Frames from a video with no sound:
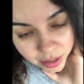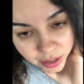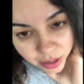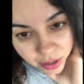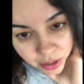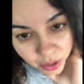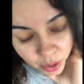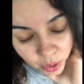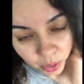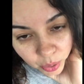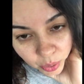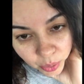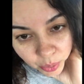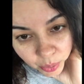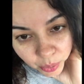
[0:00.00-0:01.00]

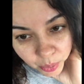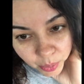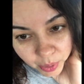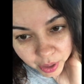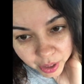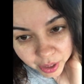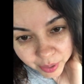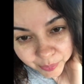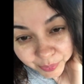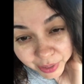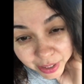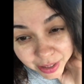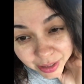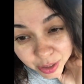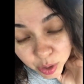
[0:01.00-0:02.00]
So,
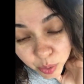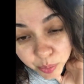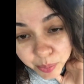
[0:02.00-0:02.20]
that's a little